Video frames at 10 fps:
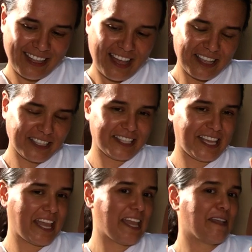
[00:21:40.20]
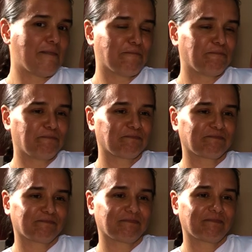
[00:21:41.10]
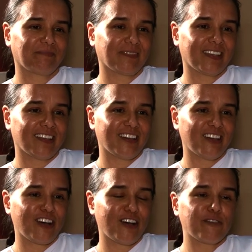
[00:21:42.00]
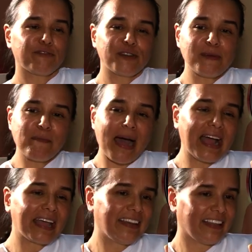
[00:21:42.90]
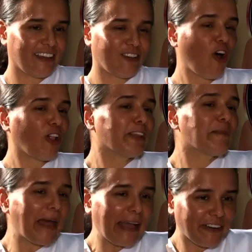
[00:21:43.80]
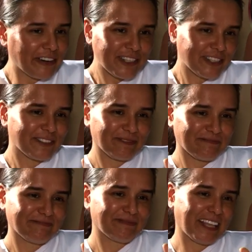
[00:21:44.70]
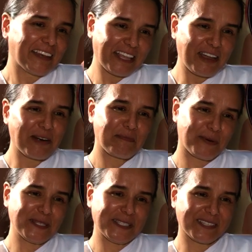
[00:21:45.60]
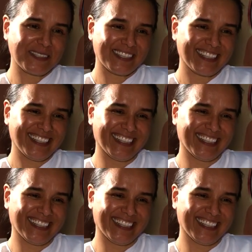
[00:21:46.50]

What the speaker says: has the aim of reminding all the beggars that they are princes.